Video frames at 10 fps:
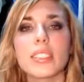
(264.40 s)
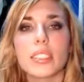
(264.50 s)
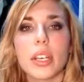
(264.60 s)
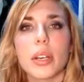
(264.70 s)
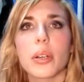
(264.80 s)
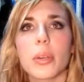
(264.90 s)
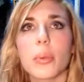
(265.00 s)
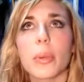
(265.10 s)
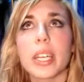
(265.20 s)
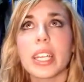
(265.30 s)

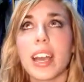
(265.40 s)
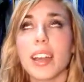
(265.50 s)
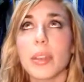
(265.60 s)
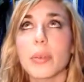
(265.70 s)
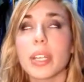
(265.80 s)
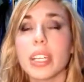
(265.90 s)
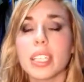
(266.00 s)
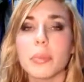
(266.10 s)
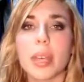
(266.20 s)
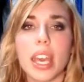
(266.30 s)
so when I went on
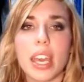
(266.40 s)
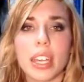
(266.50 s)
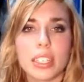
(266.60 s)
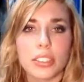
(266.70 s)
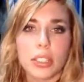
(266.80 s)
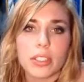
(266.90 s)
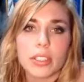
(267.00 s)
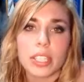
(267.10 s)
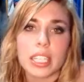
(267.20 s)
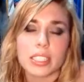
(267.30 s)
eBay and I started
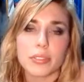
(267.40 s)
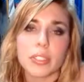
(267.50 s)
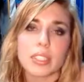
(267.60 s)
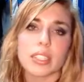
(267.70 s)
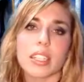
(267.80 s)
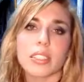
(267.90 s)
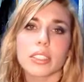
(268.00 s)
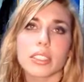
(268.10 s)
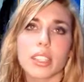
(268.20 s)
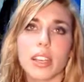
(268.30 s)
looking at different
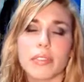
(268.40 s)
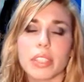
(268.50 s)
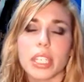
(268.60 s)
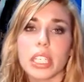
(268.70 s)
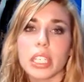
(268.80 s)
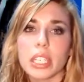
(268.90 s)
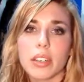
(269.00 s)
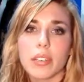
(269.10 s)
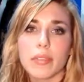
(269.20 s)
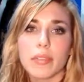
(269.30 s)
sellers of the
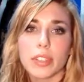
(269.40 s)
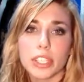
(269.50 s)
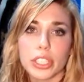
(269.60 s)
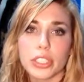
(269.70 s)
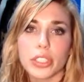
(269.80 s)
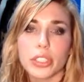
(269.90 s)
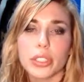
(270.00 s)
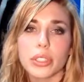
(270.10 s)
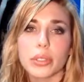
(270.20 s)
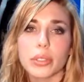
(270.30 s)
version
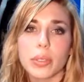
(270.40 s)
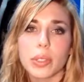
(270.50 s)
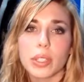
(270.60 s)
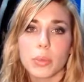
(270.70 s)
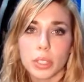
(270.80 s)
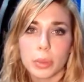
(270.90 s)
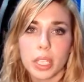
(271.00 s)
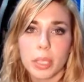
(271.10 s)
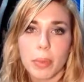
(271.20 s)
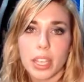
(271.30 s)
2
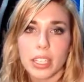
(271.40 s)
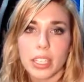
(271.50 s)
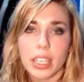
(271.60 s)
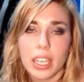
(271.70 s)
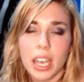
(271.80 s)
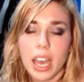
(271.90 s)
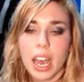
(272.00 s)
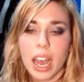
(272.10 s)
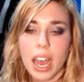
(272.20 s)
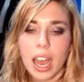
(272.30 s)
120 palette,
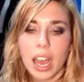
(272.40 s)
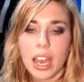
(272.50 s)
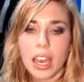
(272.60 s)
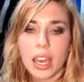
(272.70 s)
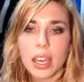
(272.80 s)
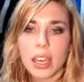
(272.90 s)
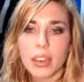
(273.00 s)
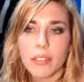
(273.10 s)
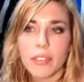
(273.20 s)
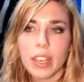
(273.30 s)
I
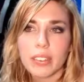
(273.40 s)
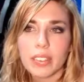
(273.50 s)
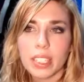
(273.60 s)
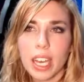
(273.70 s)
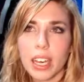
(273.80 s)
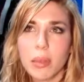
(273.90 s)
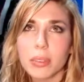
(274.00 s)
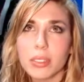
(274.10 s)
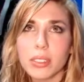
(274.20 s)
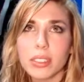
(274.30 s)
found a
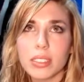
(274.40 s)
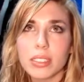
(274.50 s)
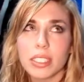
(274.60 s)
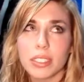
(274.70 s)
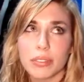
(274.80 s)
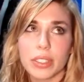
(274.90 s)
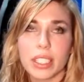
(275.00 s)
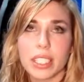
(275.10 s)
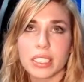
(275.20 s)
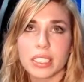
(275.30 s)
couple different
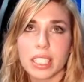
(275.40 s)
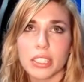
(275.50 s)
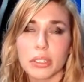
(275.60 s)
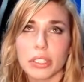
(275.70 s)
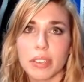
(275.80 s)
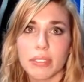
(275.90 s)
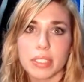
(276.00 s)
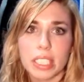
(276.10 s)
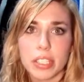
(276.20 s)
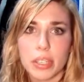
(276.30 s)
things that you should
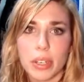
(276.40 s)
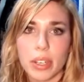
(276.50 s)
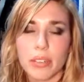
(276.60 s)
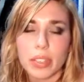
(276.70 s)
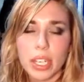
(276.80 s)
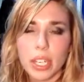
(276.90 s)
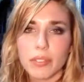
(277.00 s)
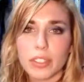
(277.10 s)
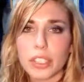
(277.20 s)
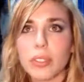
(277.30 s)
definitely take note of.
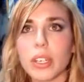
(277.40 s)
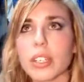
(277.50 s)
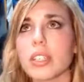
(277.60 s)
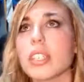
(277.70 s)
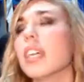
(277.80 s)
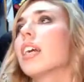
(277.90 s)
First of all,